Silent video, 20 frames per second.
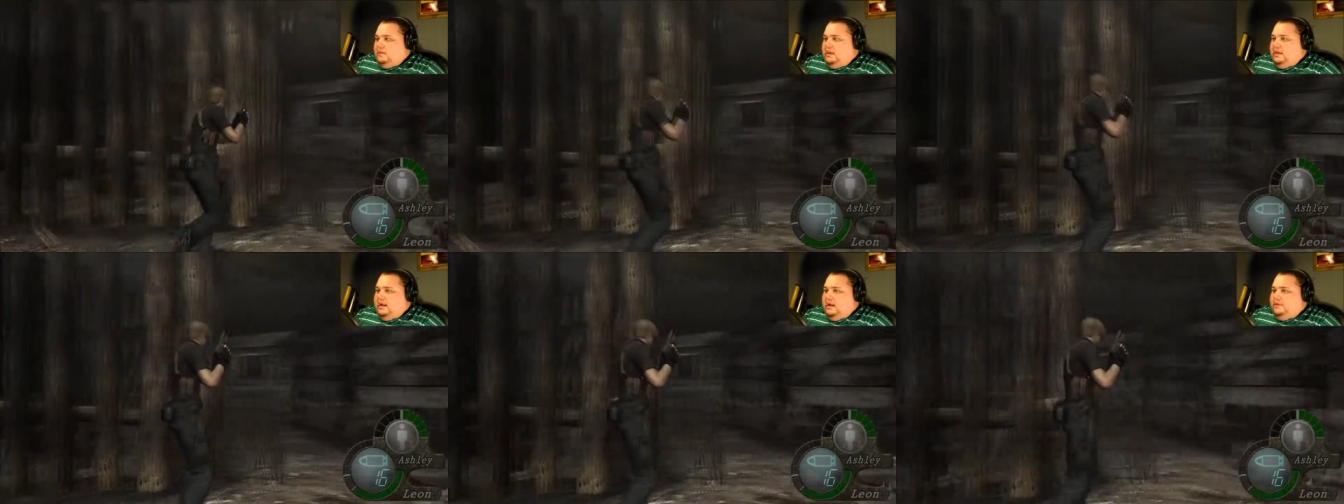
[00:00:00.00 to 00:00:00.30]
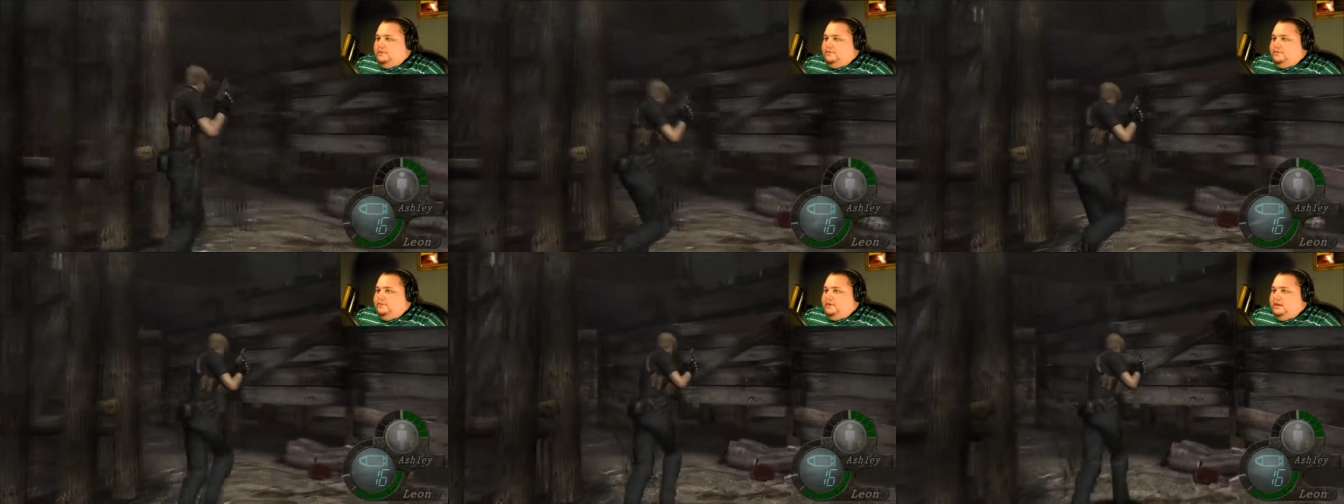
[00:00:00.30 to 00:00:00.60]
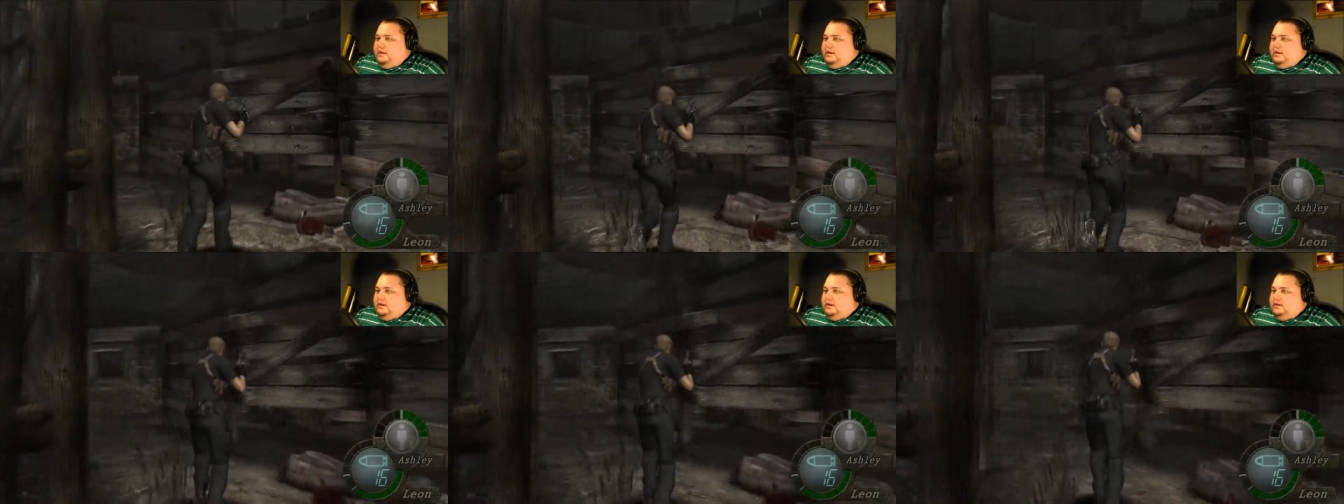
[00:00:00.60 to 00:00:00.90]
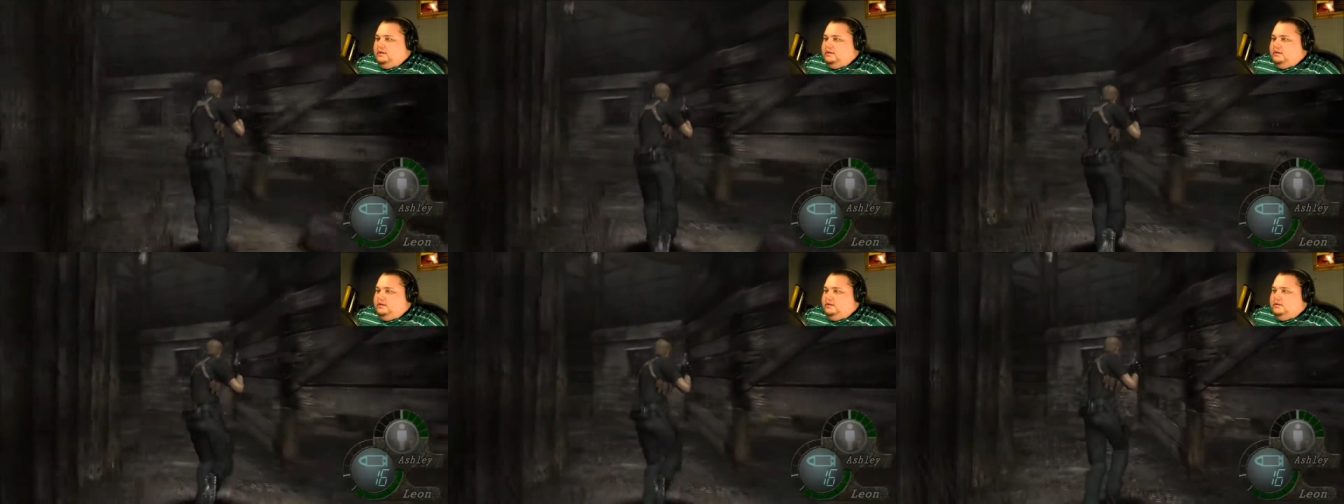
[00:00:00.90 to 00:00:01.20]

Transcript: And I think,